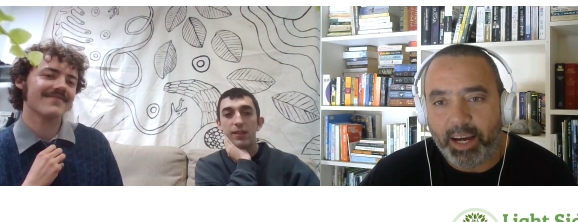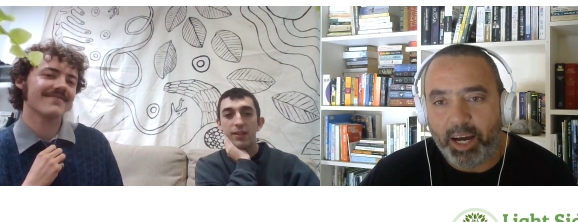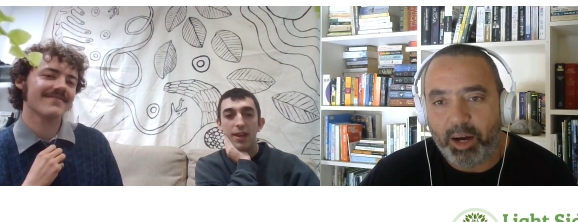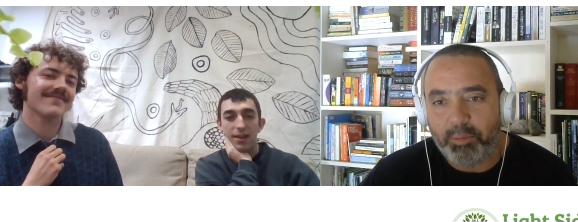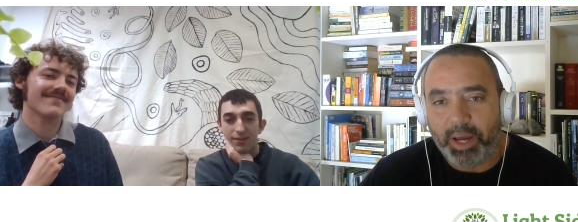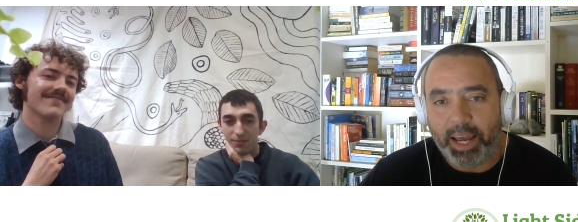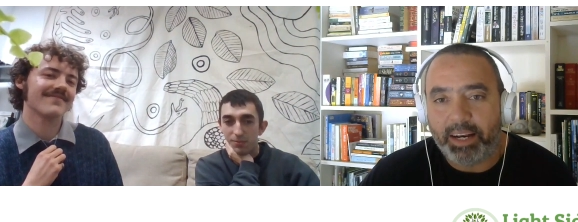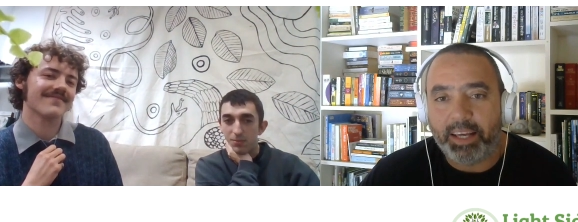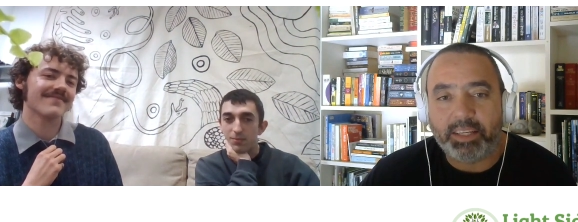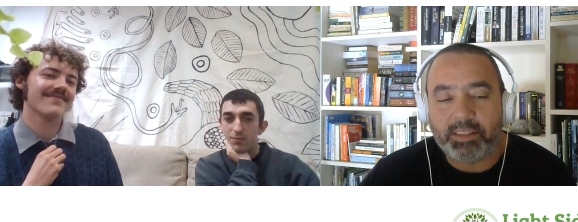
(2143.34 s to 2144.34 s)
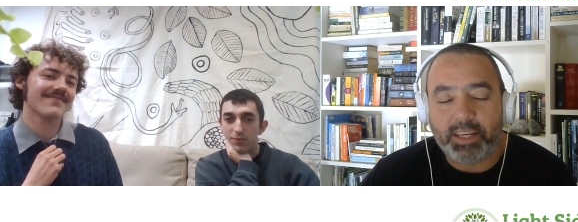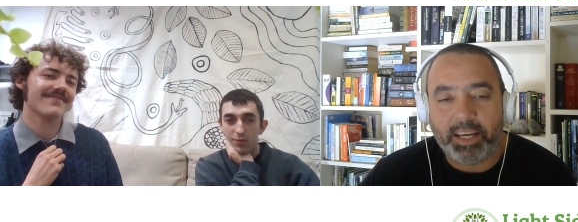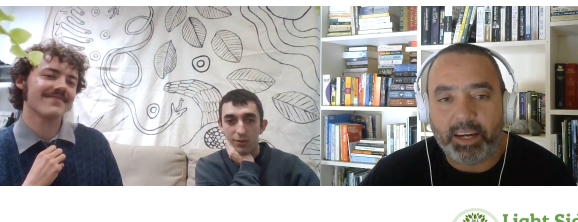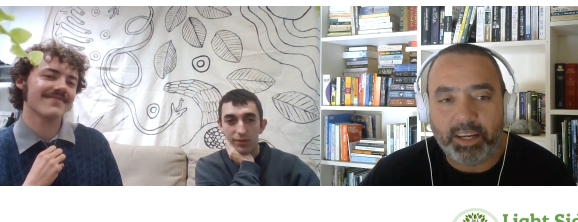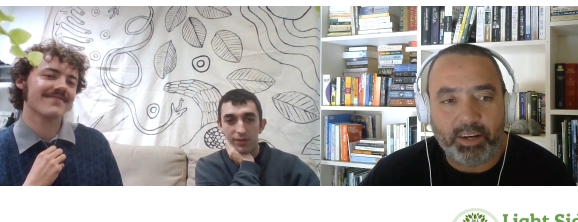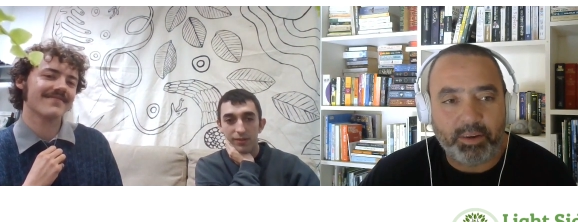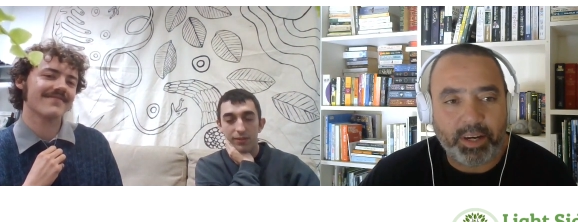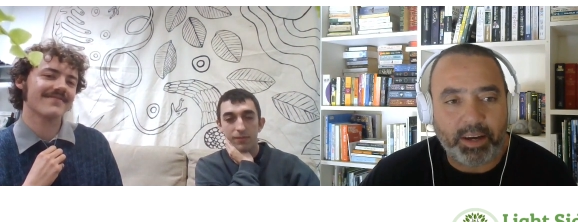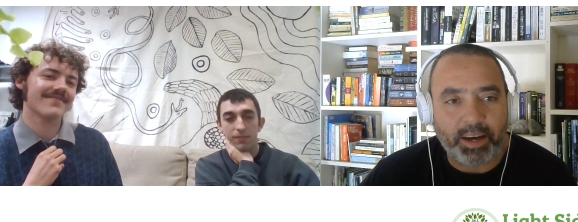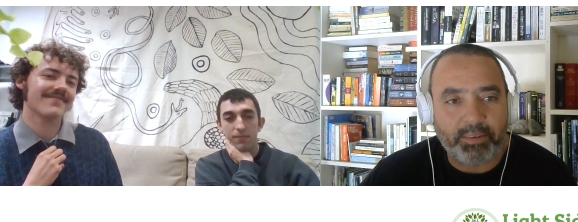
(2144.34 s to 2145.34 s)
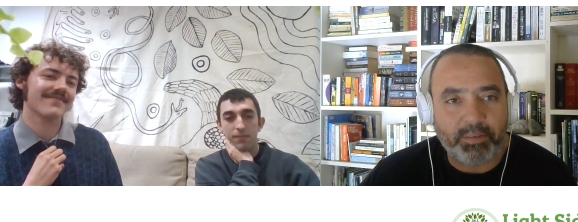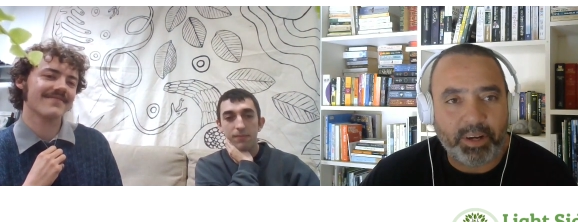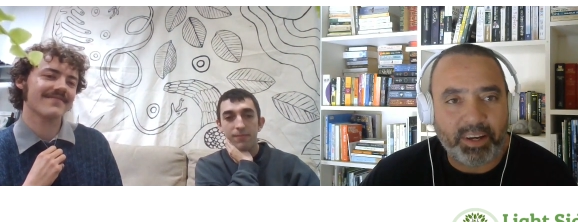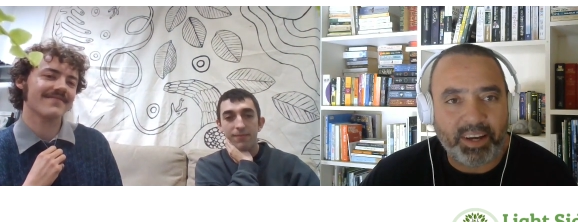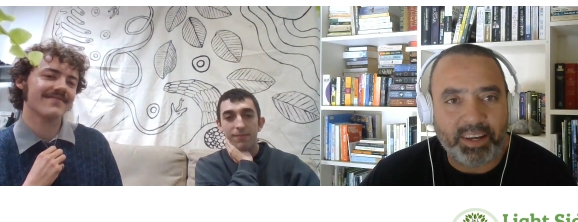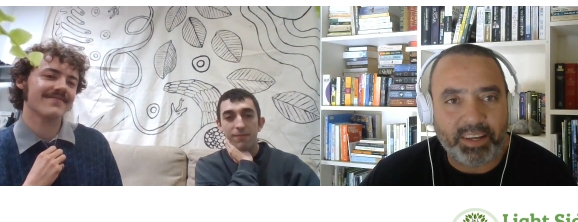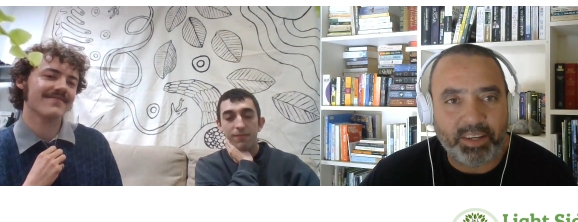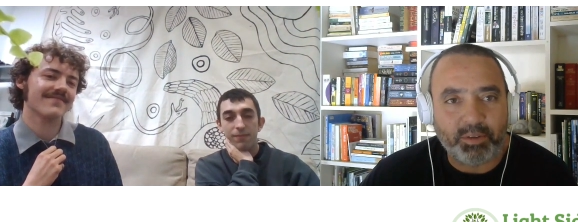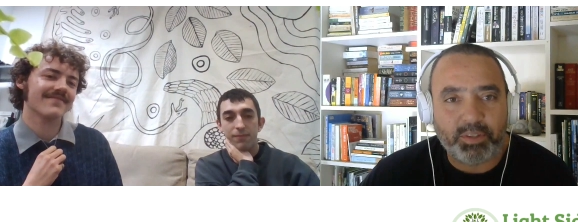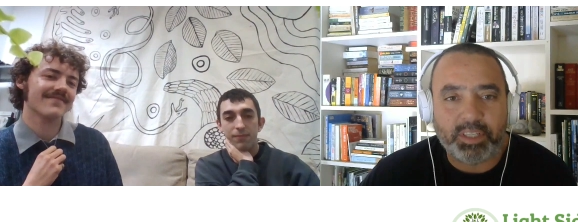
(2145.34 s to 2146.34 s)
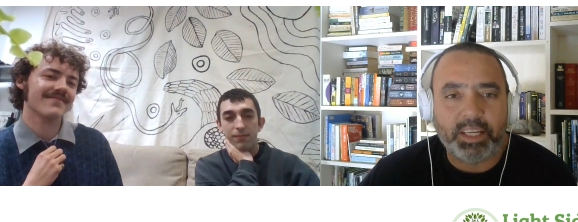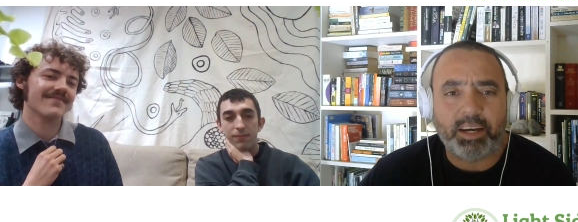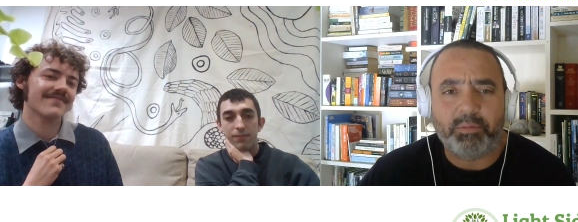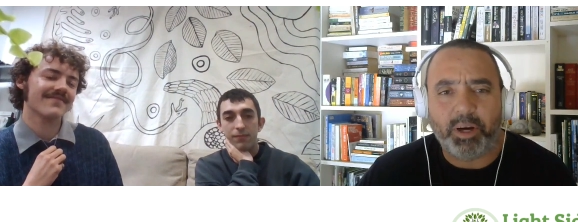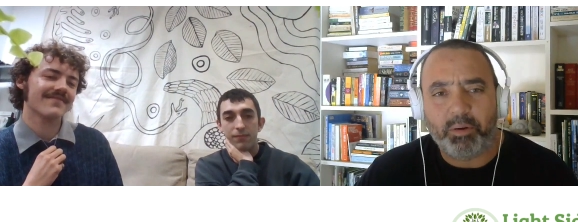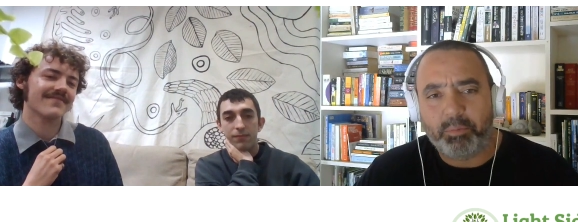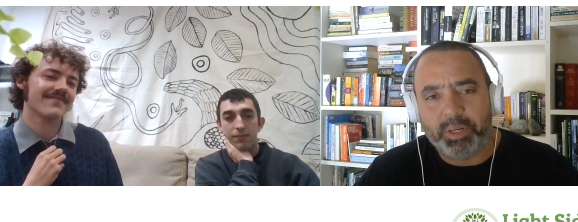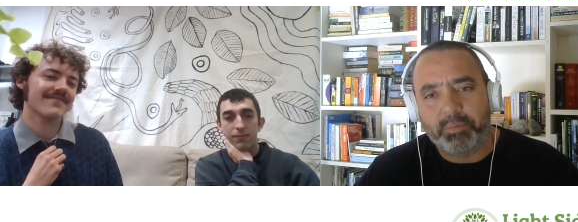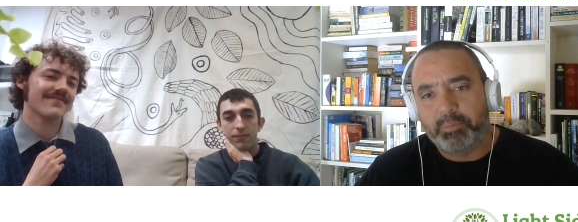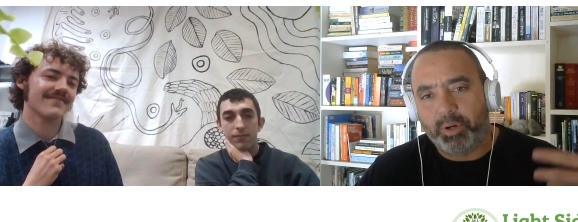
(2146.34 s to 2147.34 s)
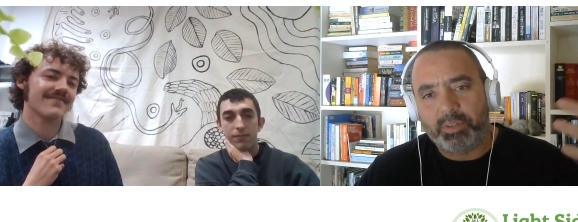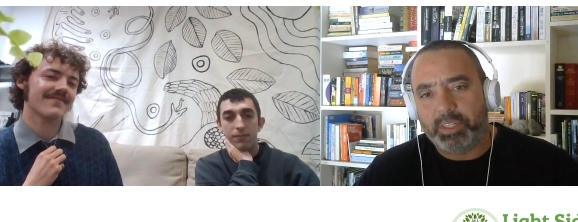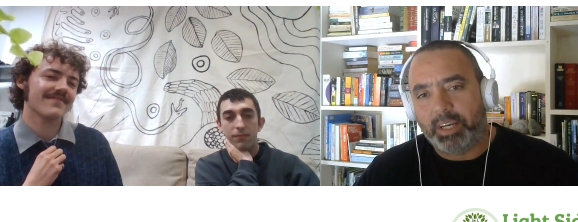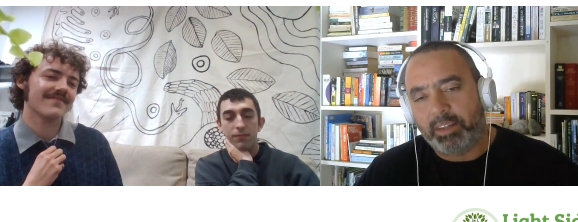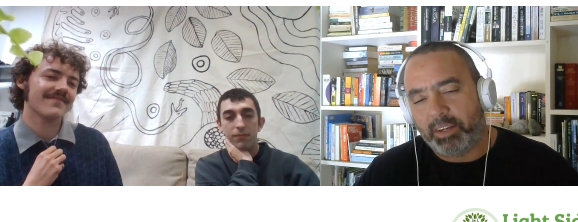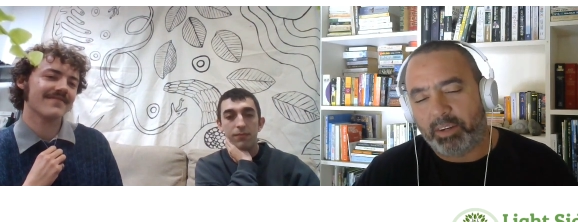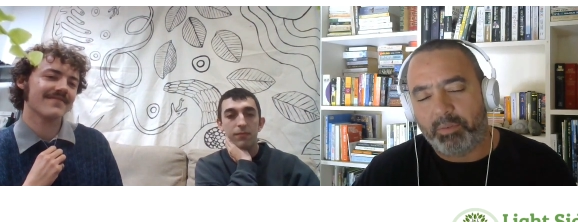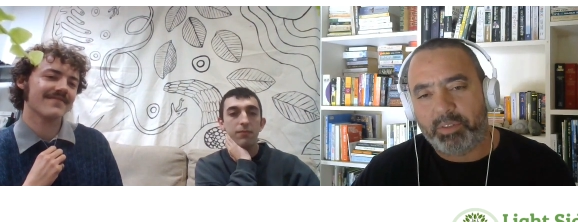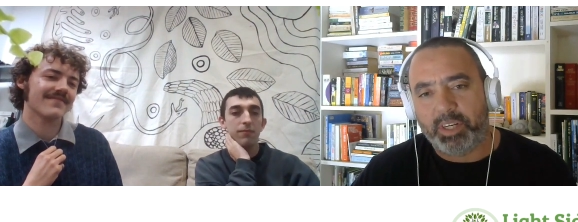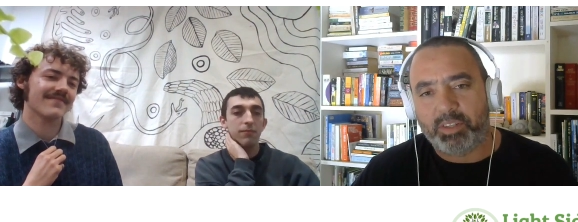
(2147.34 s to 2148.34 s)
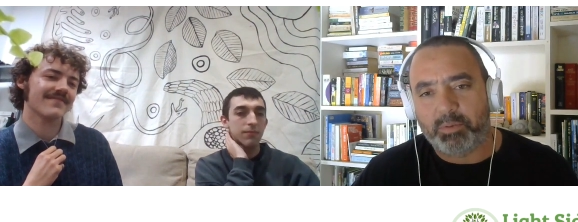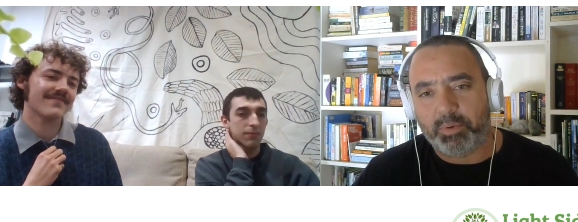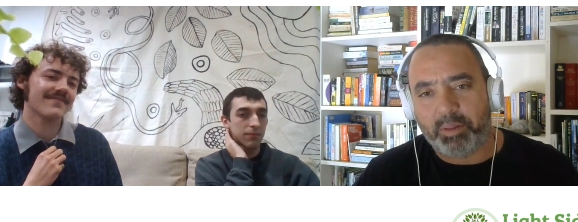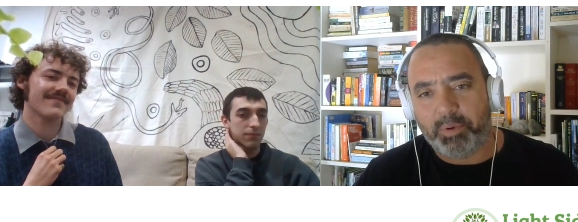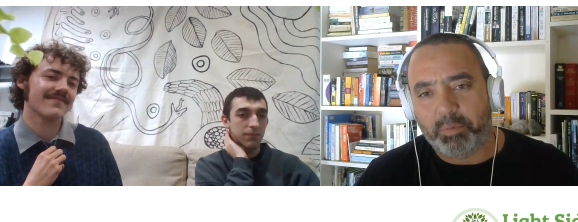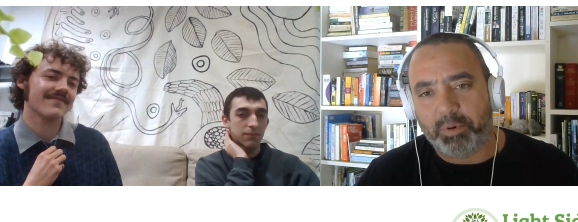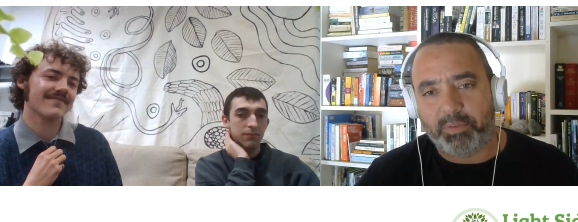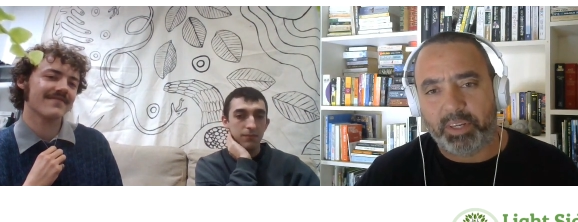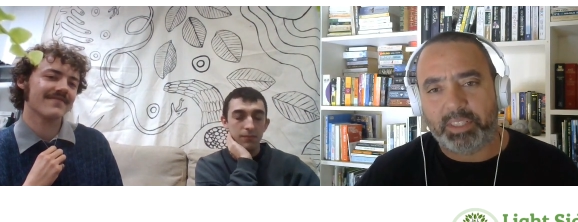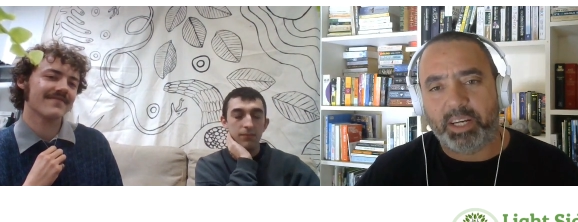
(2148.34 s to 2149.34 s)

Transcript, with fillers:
Speaker 1: Um, and like you say, you know, yeah, I've, uh, you'll see I've, I'll, be posting other conversations with other people.